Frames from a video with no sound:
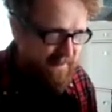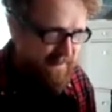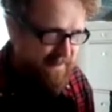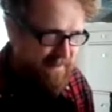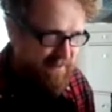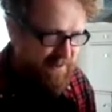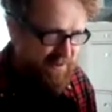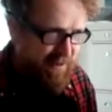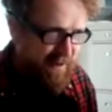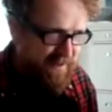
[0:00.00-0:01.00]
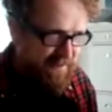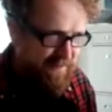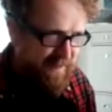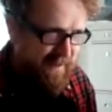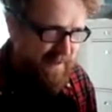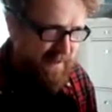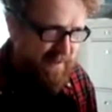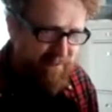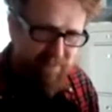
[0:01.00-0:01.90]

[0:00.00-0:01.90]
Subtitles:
it strikes me,